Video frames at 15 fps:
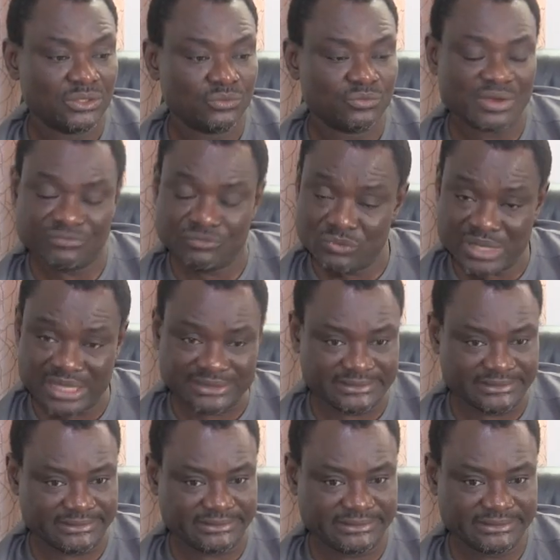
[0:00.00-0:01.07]
We have looked at
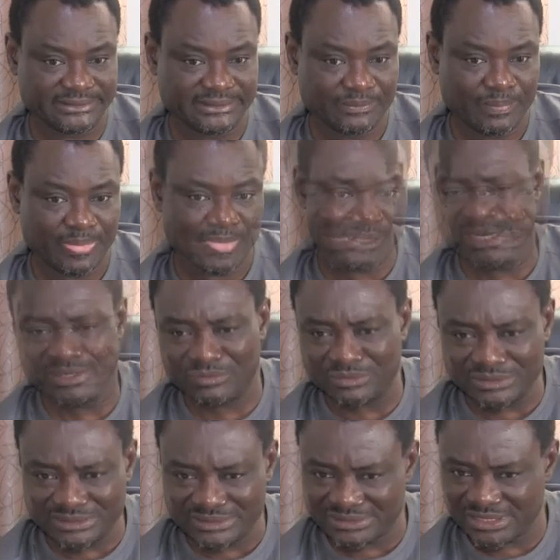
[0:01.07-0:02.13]
it. There
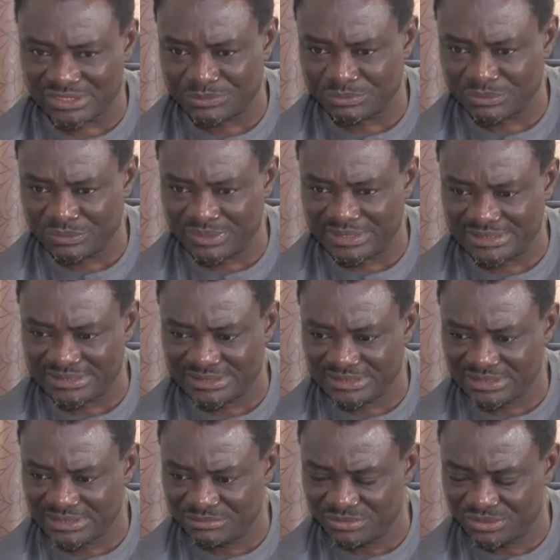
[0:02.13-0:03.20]
was a transport law
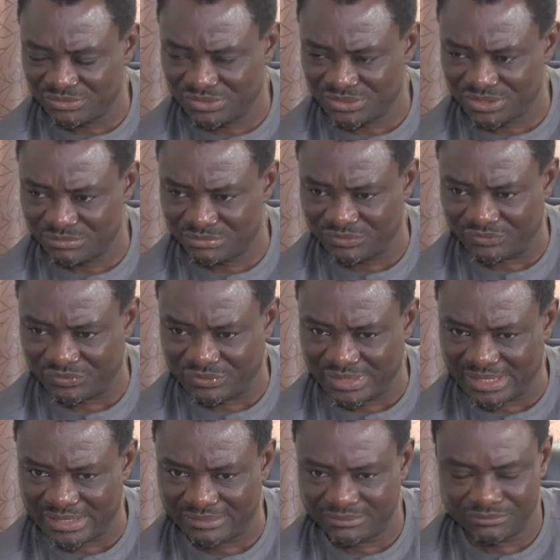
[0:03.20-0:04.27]
existing in Benue State before
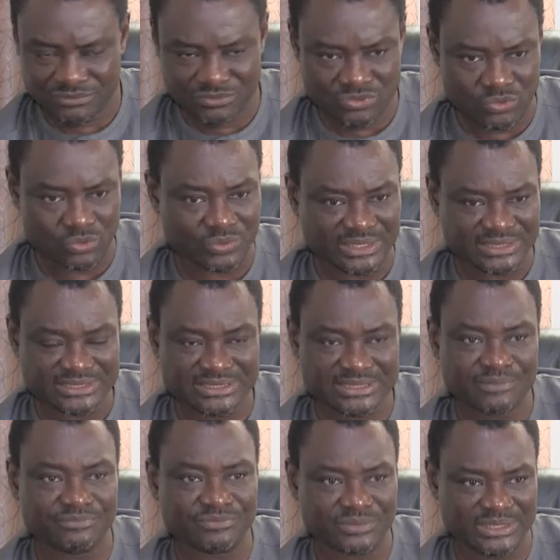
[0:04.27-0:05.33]
now,
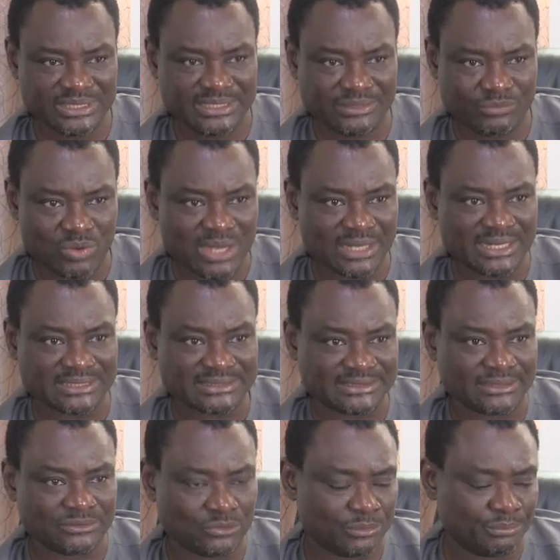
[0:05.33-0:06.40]
except for the A1 that
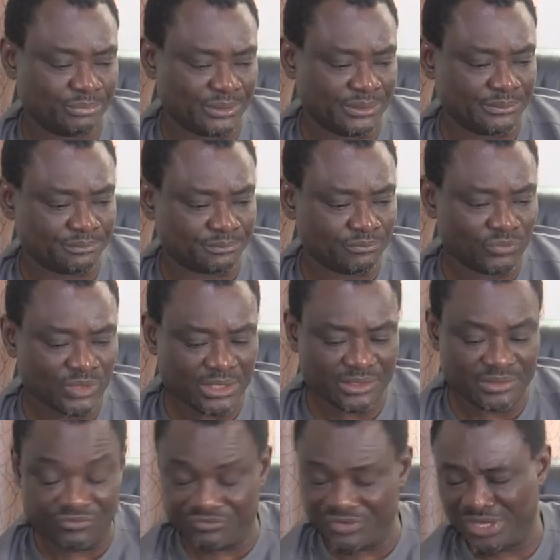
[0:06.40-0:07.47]
set up
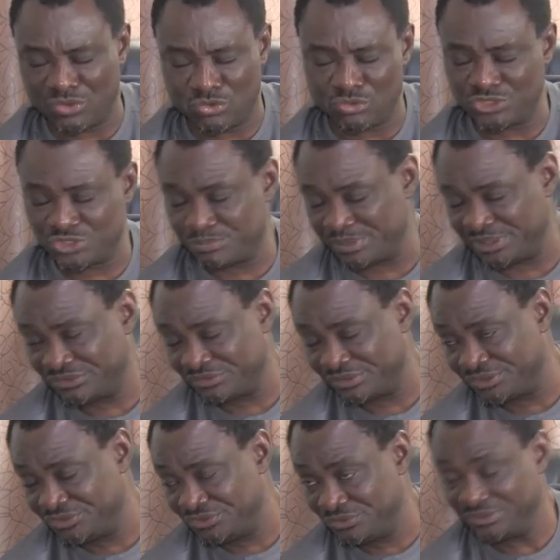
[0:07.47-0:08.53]
the Vehicle
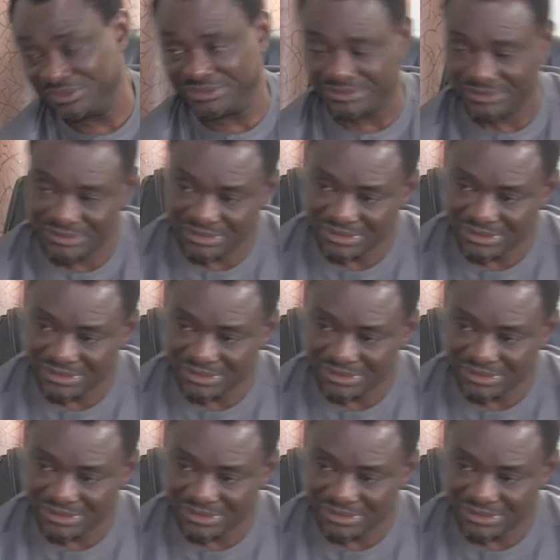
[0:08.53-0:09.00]
Inspectorate Unit.